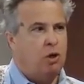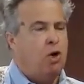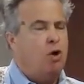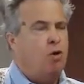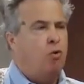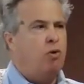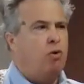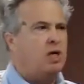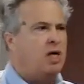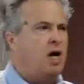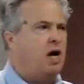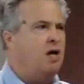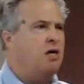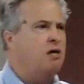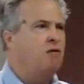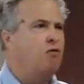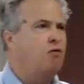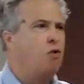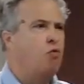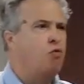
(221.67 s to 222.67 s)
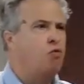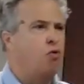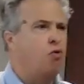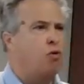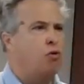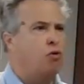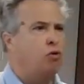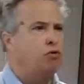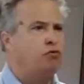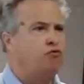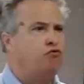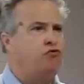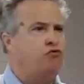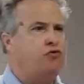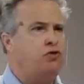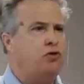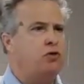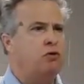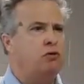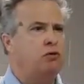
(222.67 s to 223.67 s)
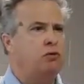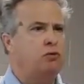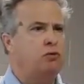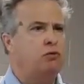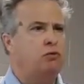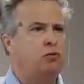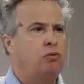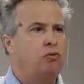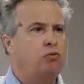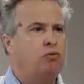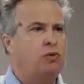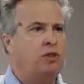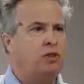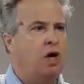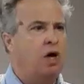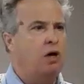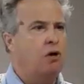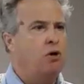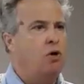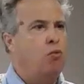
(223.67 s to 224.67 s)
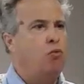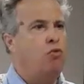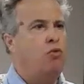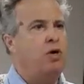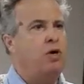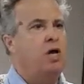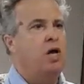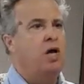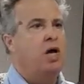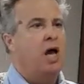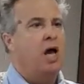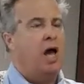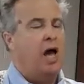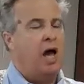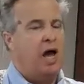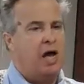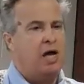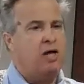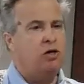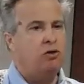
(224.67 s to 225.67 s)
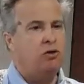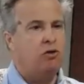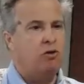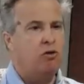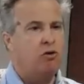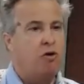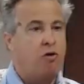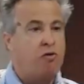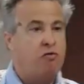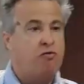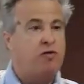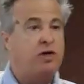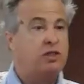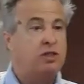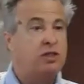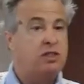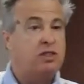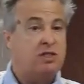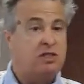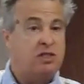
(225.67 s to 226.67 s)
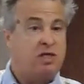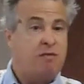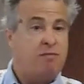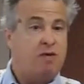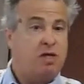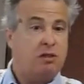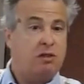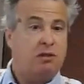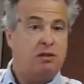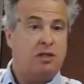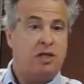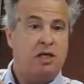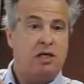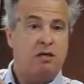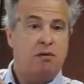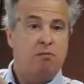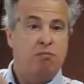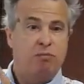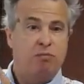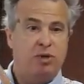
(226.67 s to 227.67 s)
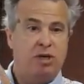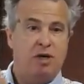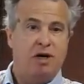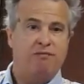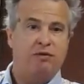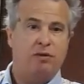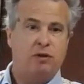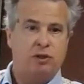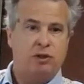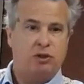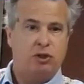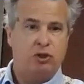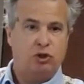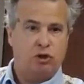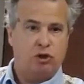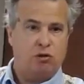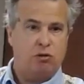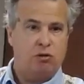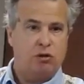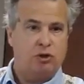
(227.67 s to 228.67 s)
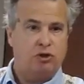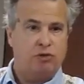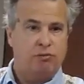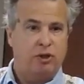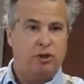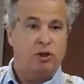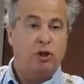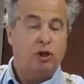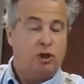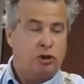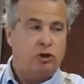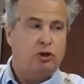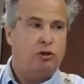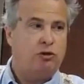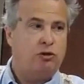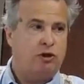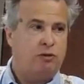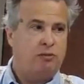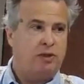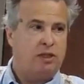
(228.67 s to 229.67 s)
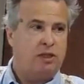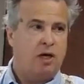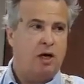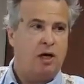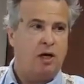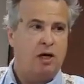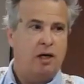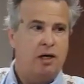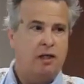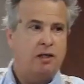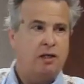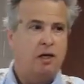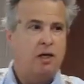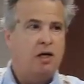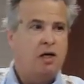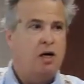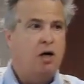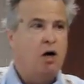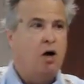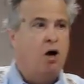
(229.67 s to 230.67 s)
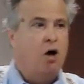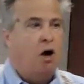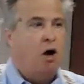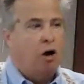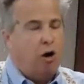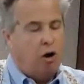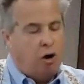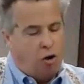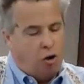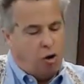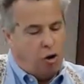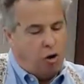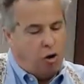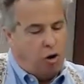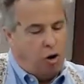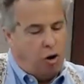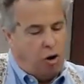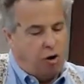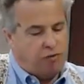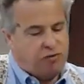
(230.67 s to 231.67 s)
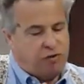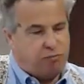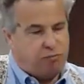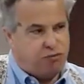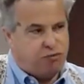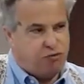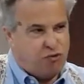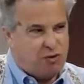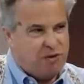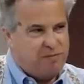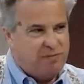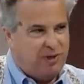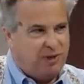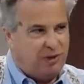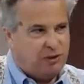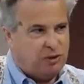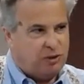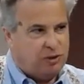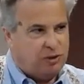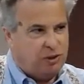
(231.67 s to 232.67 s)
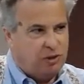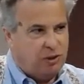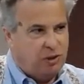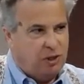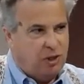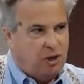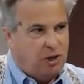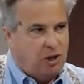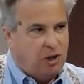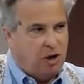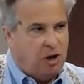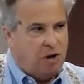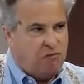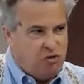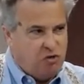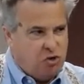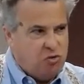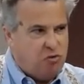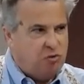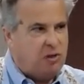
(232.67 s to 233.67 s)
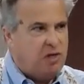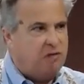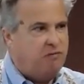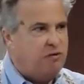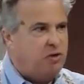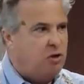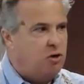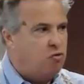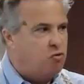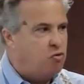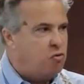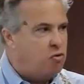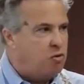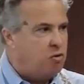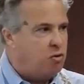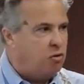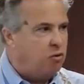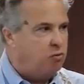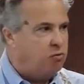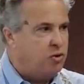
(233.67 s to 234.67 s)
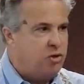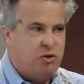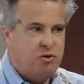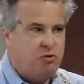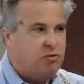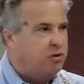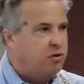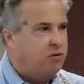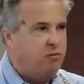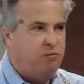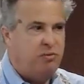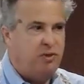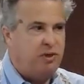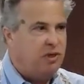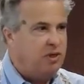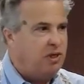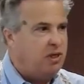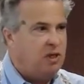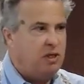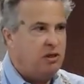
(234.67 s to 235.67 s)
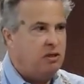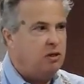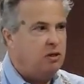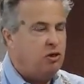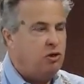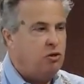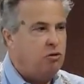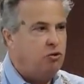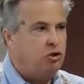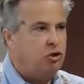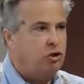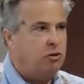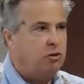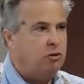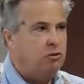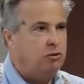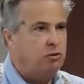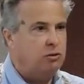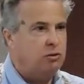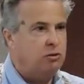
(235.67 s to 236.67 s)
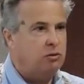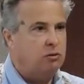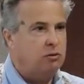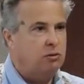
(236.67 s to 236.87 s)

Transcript: What kind of a worldview would, would anchor this seemingly benevolent encouragement, choose to be kind, on the premise of you live in a world where you can be anything you choose.